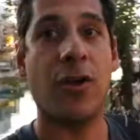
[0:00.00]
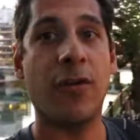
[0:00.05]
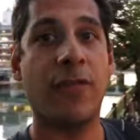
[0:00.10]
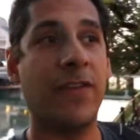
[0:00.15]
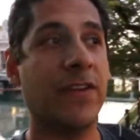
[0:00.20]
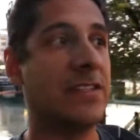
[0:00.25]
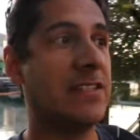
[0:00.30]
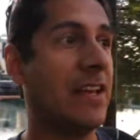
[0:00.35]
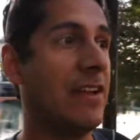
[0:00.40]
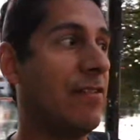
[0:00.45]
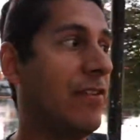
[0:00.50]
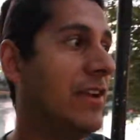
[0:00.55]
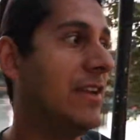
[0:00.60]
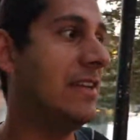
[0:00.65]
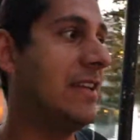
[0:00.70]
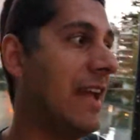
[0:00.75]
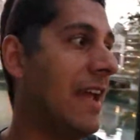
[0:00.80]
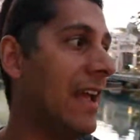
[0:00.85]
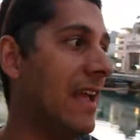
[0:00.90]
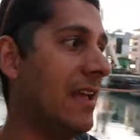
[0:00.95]
know if it's every
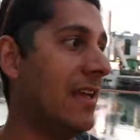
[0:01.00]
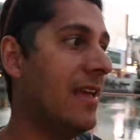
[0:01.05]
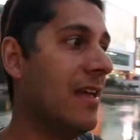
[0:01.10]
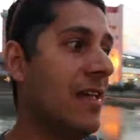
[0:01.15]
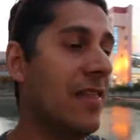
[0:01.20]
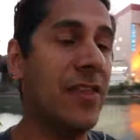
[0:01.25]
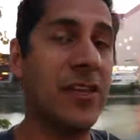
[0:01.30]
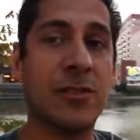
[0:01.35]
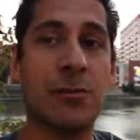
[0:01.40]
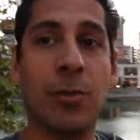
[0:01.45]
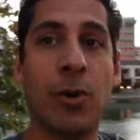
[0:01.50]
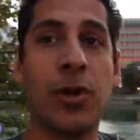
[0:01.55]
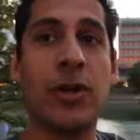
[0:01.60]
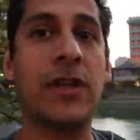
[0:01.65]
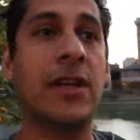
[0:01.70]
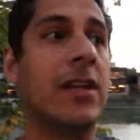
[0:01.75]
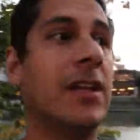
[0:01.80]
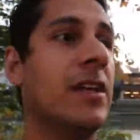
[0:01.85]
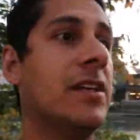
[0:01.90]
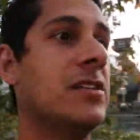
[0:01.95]
day this
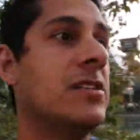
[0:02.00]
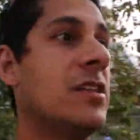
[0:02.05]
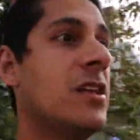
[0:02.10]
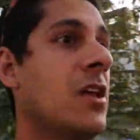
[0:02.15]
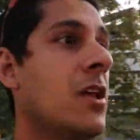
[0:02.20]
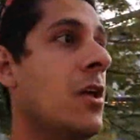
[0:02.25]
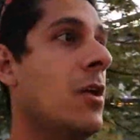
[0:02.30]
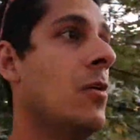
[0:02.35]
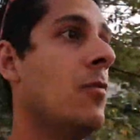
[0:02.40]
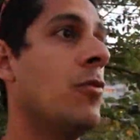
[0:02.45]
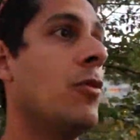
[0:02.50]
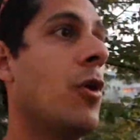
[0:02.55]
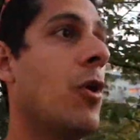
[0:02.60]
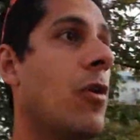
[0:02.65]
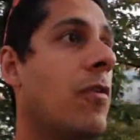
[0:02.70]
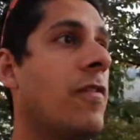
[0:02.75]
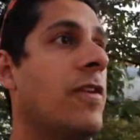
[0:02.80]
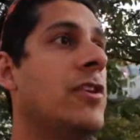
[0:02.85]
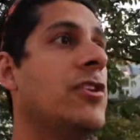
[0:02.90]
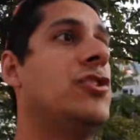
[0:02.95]
market is,
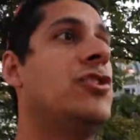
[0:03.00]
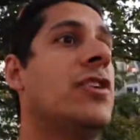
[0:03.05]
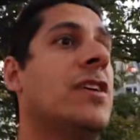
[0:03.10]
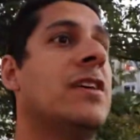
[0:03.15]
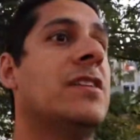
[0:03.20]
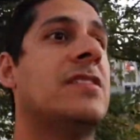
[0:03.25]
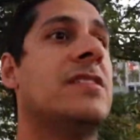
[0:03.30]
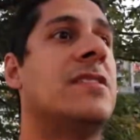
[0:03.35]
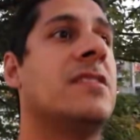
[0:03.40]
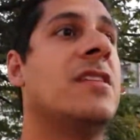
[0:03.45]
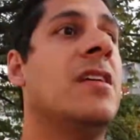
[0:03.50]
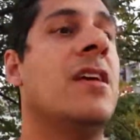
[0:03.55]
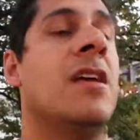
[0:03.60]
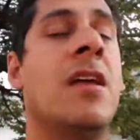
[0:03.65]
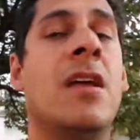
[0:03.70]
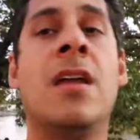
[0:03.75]
or if it's just